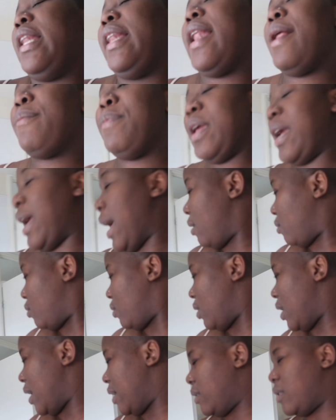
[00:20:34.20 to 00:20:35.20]
Let me
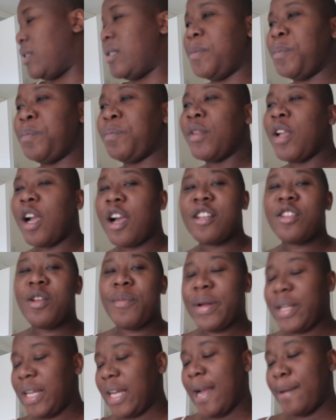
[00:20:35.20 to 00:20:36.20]
calculate. So
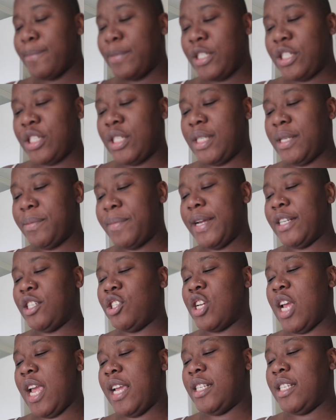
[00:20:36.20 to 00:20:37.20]
nobody can be cheating my
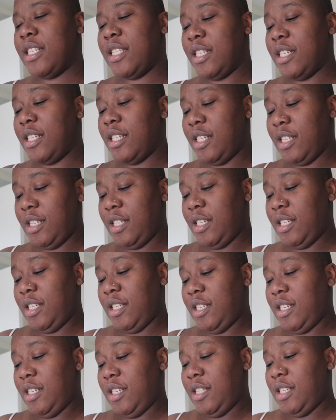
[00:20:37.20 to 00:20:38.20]
child.
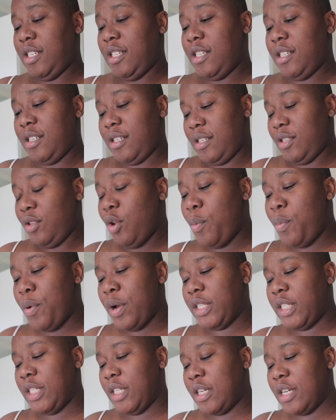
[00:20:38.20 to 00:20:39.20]

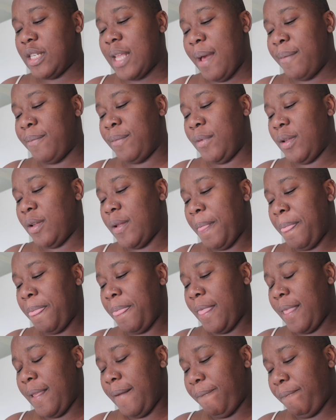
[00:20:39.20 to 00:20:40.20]
Nobody. Because I'm.
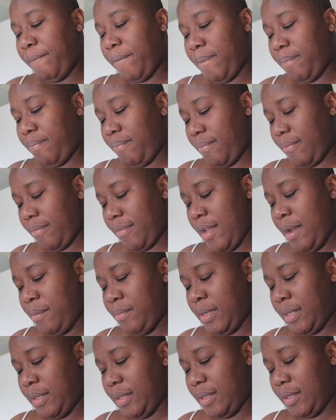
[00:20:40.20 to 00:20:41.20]
Let
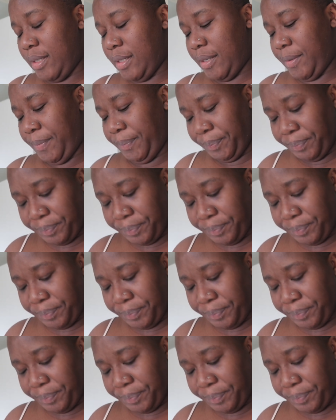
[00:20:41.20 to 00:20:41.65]
me see.